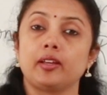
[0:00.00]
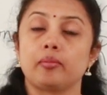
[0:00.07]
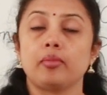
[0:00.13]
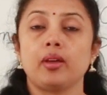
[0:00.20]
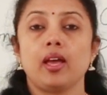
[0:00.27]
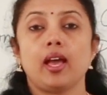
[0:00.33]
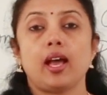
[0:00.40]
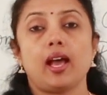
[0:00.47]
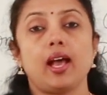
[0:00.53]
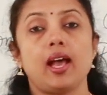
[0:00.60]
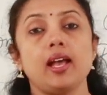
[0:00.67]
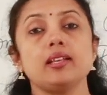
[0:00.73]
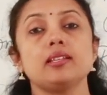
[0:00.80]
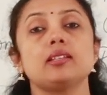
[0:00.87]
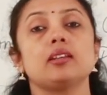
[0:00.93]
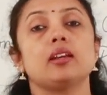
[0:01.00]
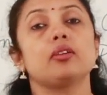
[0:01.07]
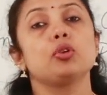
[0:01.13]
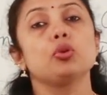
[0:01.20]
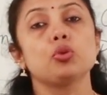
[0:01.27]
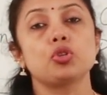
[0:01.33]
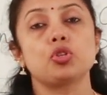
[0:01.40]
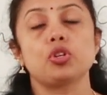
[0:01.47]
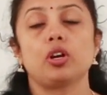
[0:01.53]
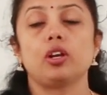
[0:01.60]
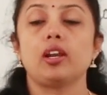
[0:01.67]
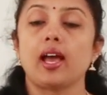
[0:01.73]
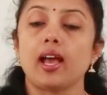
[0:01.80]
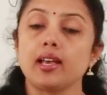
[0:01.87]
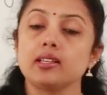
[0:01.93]
him as
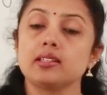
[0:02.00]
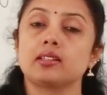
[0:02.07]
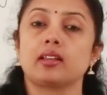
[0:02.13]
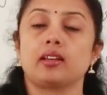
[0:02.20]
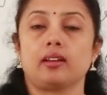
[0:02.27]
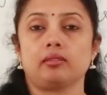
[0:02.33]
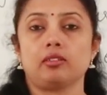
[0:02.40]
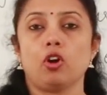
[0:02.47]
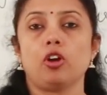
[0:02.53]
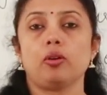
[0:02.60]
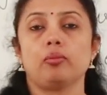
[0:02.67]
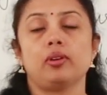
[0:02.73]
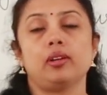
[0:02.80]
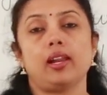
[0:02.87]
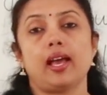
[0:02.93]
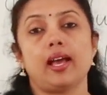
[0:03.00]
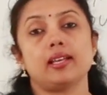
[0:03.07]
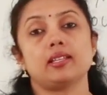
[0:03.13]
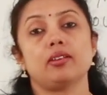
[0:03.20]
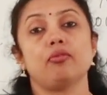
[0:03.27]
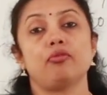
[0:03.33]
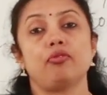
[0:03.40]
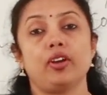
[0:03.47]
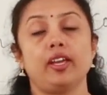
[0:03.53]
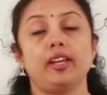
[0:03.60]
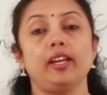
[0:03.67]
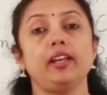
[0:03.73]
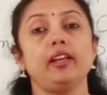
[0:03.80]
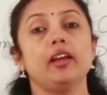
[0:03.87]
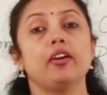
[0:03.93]
usual, as normal, as a
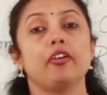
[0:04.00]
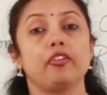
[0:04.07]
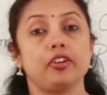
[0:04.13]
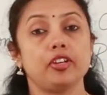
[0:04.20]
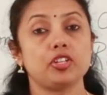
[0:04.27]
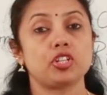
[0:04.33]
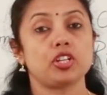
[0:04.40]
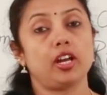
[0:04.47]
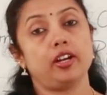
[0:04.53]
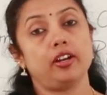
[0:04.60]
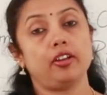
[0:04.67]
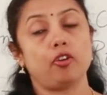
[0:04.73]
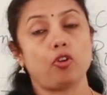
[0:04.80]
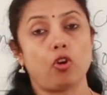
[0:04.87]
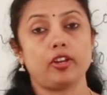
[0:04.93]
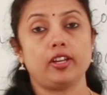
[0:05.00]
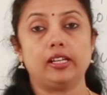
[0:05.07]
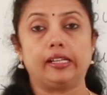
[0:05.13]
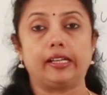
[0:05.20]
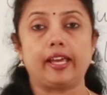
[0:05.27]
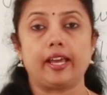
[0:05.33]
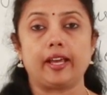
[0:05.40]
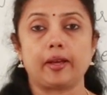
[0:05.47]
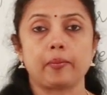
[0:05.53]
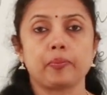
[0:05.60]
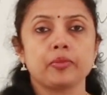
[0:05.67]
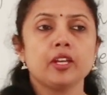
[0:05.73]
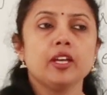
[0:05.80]
very rich and a royal king.